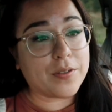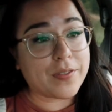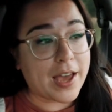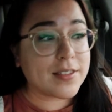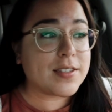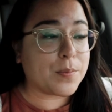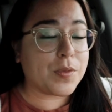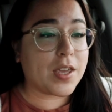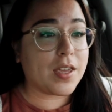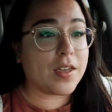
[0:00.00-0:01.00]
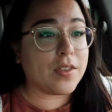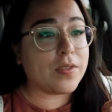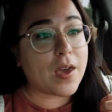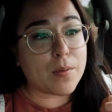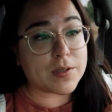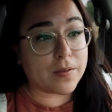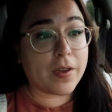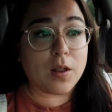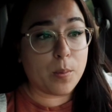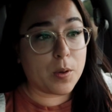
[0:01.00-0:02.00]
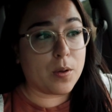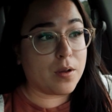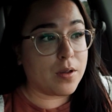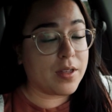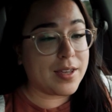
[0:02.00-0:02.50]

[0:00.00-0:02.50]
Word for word: if that's something that was available